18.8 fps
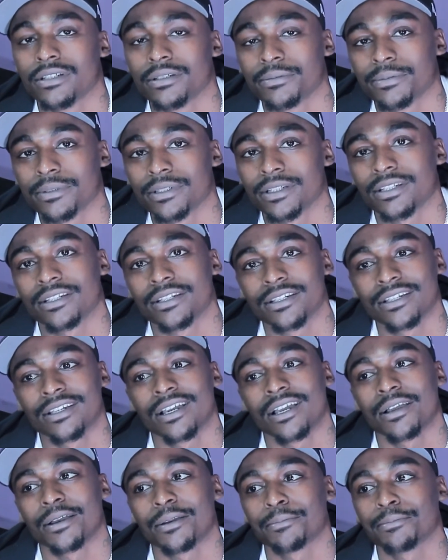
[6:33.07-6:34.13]
But
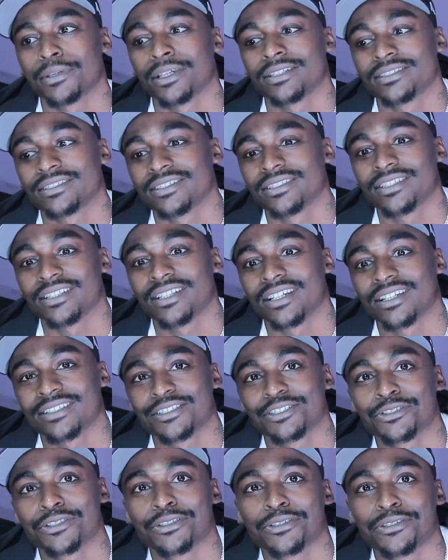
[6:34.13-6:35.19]
I'm basically like a
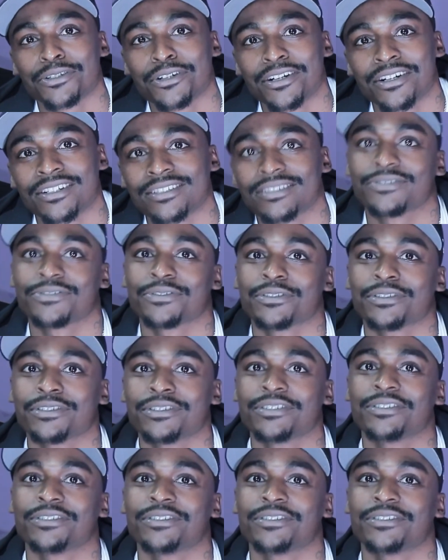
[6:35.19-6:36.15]
struggle artist for real.